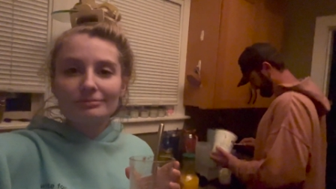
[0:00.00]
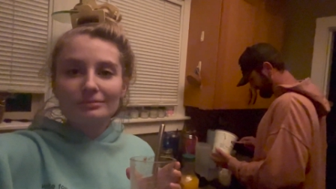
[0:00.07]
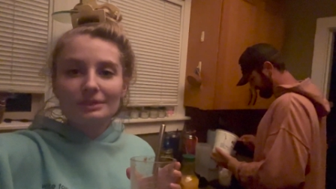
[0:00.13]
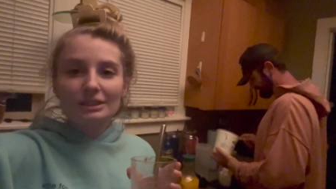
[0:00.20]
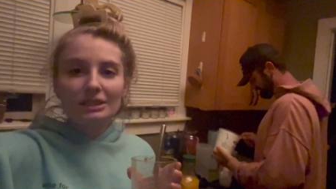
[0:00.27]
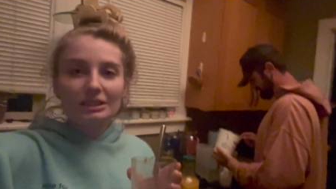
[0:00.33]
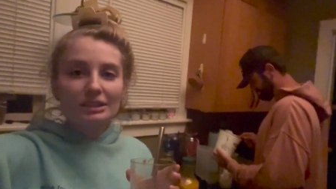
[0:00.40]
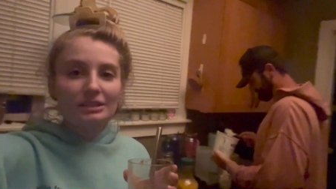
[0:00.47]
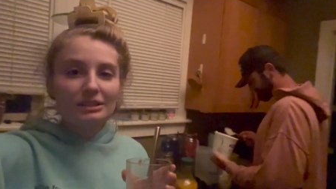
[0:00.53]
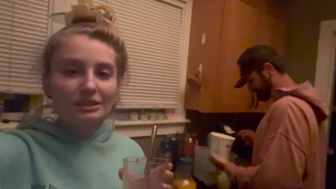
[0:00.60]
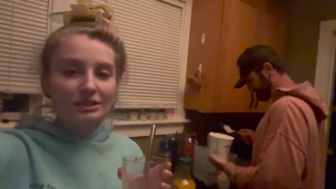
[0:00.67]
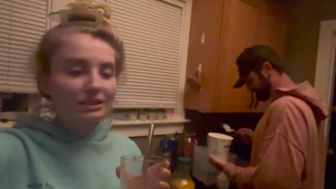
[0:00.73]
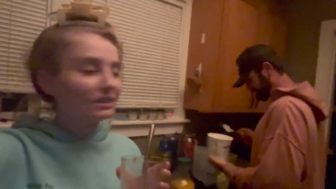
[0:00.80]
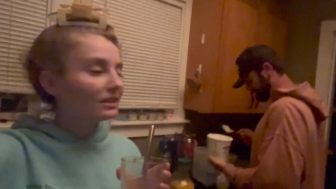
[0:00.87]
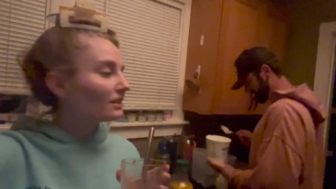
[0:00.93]
Because because
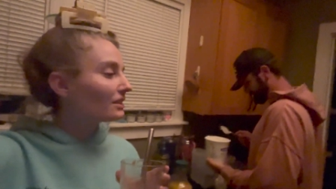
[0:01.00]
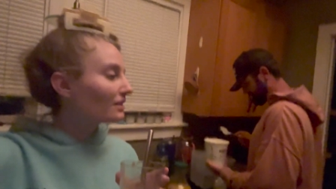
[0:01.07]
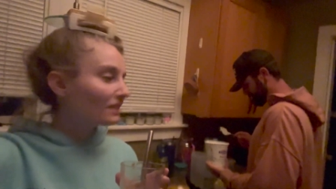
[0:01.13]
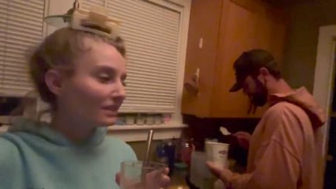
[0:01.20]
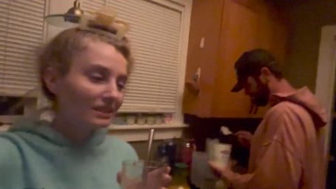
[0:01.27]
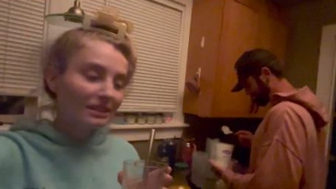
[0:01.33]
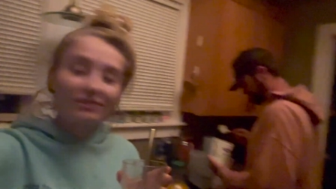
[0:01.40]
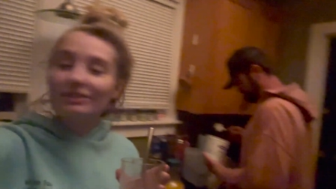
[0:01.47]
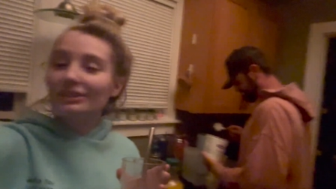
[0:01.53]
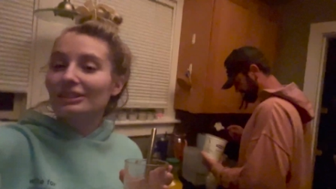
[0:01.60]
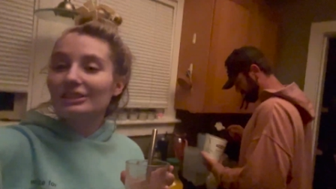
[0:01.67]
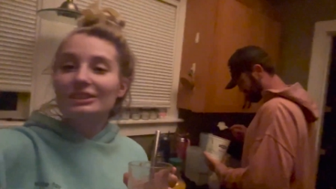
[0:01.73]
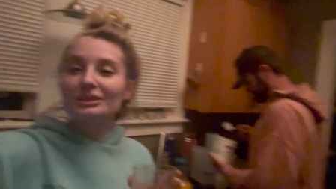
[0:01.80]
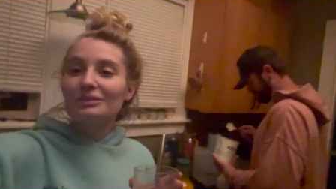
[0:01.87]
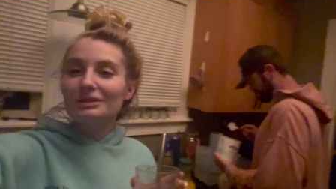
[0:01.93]
mm -hmm. I definitely could
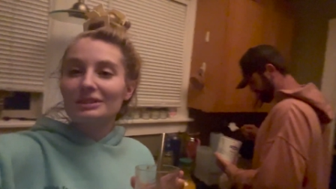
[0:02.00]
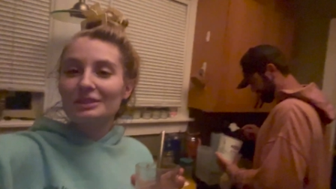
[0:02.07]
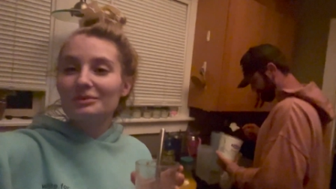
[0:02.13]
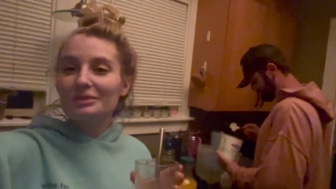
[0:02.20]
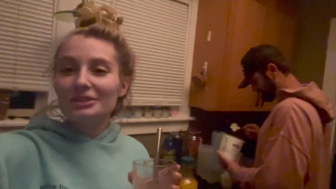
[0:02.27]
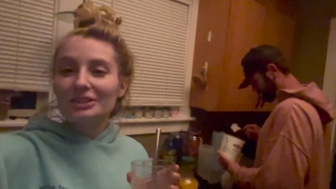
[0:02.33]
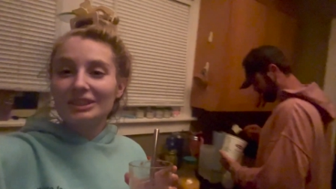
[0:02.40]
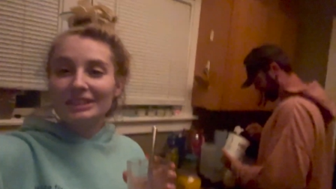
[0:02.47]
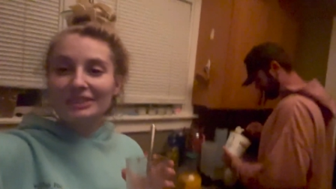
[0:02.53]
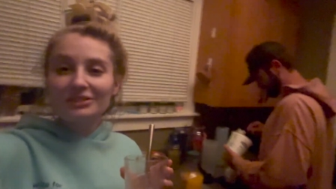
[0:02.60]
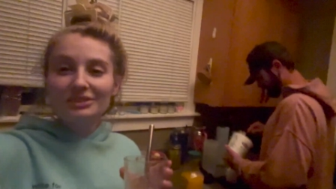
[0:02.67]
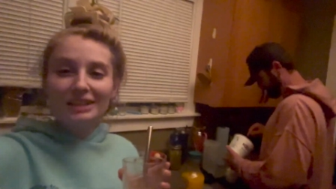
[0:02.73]
still be sleeping right now.